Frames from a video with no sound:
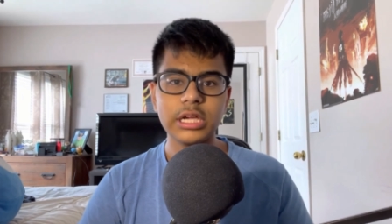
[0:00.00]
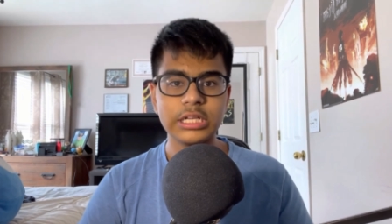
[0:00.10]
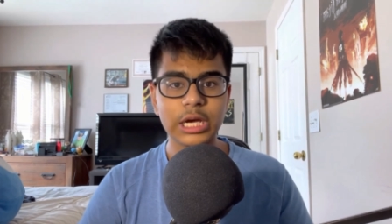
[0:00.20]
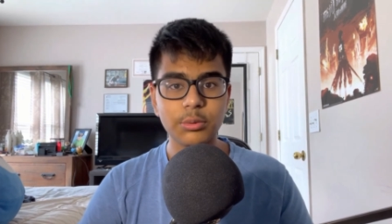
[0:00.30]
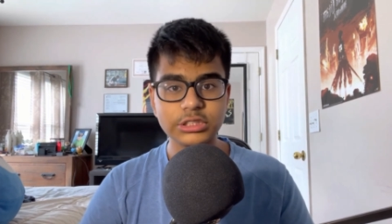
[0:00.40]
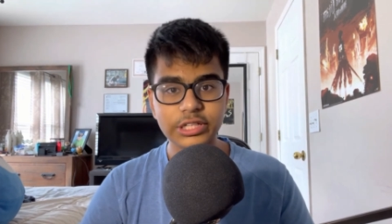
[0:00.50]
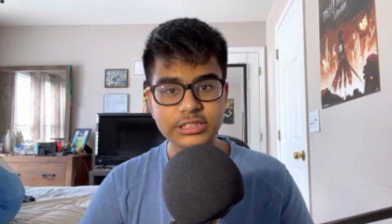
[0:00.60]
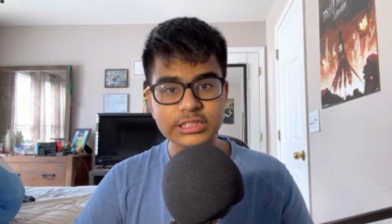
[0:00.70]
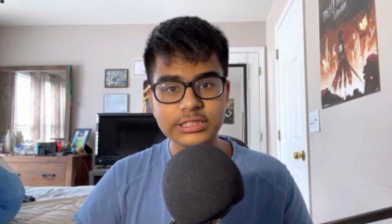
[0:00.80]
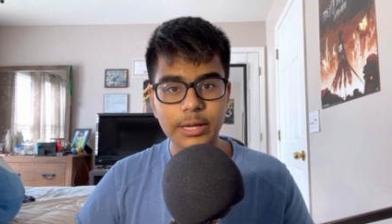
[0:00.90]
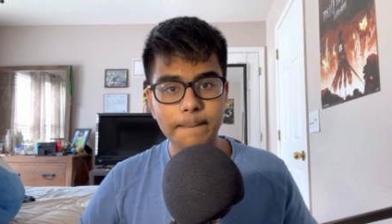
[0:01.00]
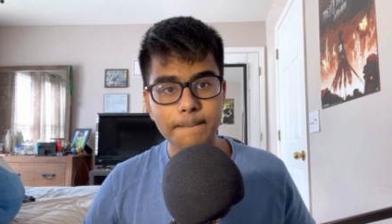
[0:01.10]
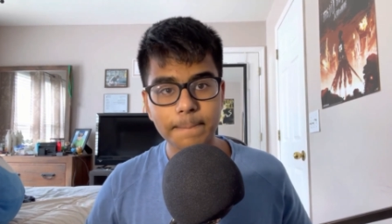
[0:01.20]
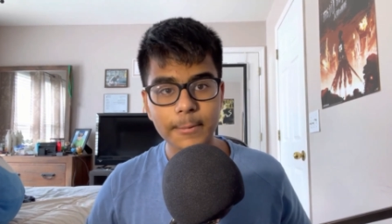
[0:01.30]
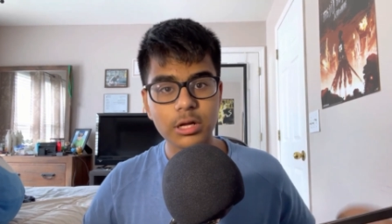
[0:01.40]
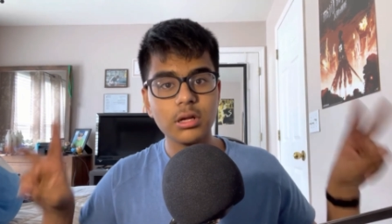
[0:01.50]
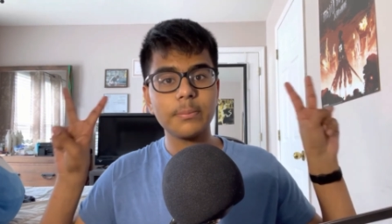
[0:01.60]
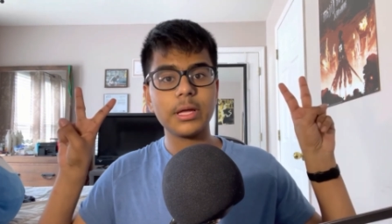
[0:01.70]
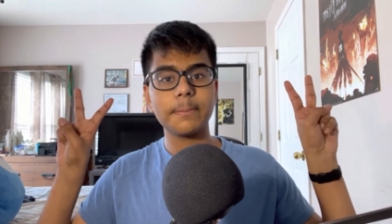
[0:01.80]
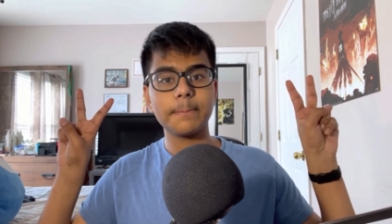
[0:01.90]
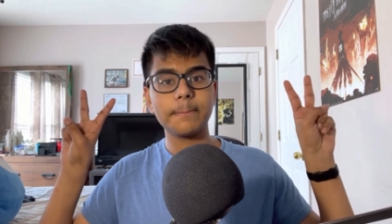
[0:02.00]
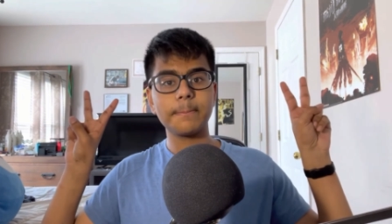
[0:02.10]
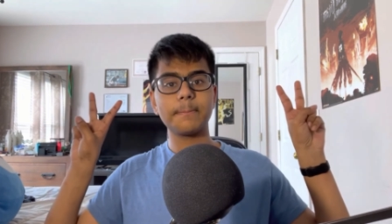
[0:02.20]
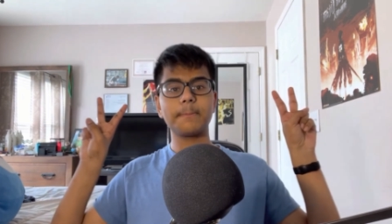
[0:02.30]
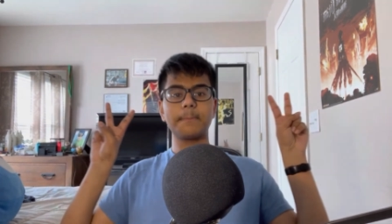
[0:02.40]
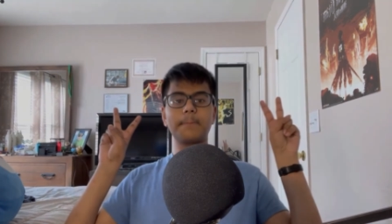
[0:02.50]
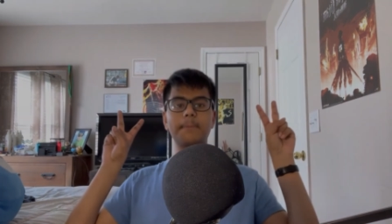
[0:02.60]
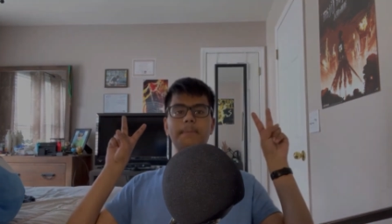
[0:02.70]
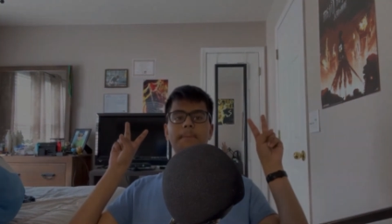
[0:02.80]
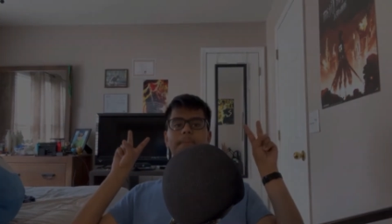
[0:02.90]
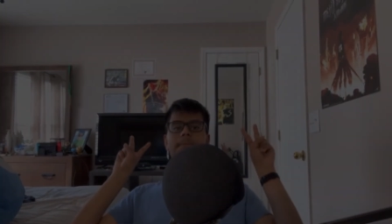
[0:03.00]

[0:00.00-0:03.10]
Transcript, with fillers: And I will see you guys next time. Bye.